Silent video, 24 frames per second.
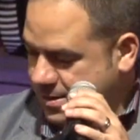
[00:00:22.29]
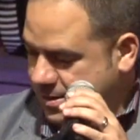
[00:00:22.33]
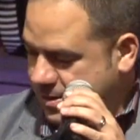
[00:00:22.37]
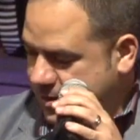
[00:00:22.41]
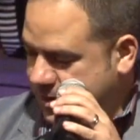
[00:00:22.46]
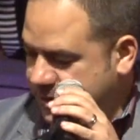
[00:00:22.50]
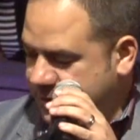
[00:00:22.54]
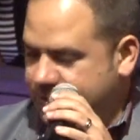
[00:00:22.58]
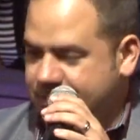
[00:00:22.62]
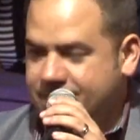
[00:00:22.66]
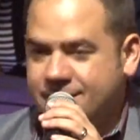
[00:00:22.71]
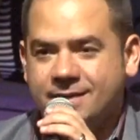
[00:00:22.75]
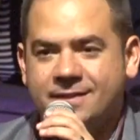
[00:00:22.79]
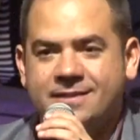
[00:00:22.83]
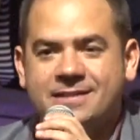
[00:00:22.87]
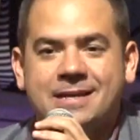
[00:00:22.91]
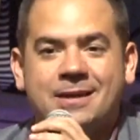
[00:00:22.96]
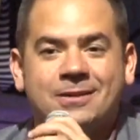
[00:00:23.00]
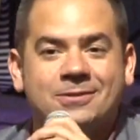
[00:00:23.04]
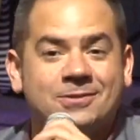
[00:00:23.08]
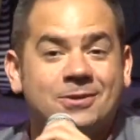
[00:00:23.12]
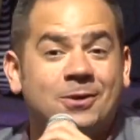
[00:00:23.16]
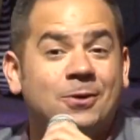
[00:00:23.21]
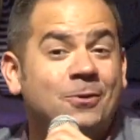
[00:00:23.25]
it, it
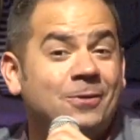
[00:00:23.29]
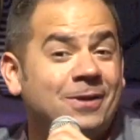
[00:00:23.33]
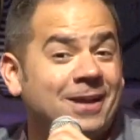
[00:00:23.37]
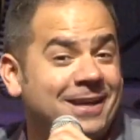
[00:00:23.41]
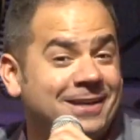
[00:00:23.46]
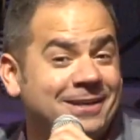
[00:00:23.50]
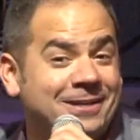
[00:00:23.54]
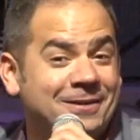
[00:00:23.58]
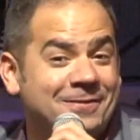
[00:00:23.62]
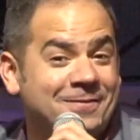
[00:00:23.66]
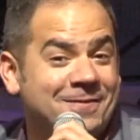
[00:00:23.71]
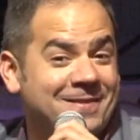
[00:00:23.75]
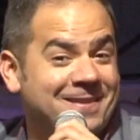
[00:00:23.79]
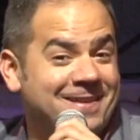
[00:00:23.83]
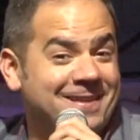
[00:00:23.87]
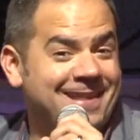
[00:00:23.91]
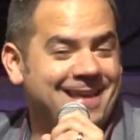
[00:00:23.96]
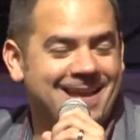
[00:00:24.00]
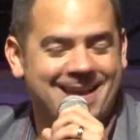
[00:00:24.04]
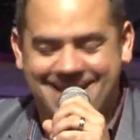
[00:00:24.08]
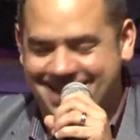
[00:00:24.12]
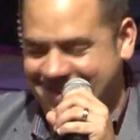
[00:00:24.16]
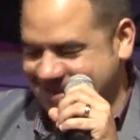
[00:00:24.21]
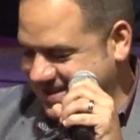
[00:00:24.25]
sounds a whole lot different than
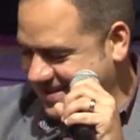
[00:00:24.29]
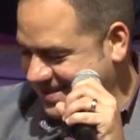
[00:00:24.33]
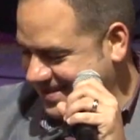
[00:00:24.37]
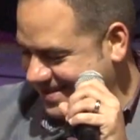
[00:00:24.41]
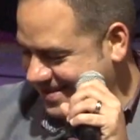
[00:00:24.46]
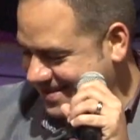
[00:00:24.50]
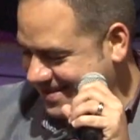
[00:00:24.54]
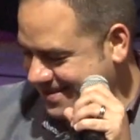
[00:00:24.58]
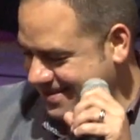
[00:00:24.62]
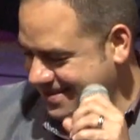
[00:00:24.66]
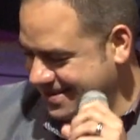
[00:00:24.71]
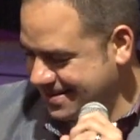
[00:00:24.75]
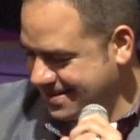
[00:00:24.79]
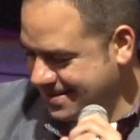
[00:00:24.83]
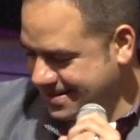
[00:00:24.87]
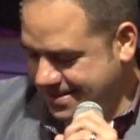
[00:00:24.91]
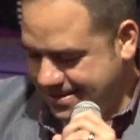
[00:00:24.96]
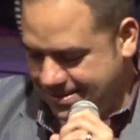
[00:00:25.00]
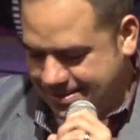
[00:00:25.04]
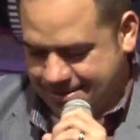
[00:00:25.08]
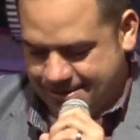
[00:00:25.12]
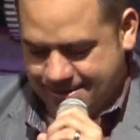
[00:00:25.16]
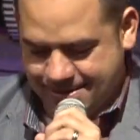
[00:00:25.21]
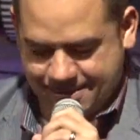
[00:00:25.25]
that.
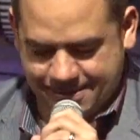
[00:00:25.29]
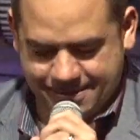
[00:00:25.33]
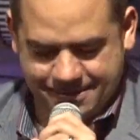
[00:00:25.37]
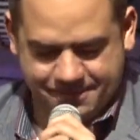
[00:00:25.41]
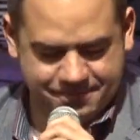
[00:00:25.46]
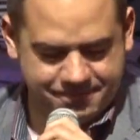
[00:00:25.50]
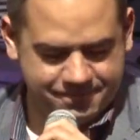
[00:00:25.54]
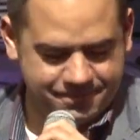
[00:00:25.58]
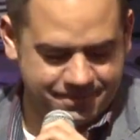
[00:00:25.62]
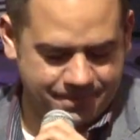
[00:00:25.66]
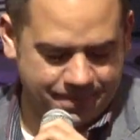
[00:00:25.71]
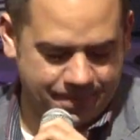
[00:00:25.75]
Um,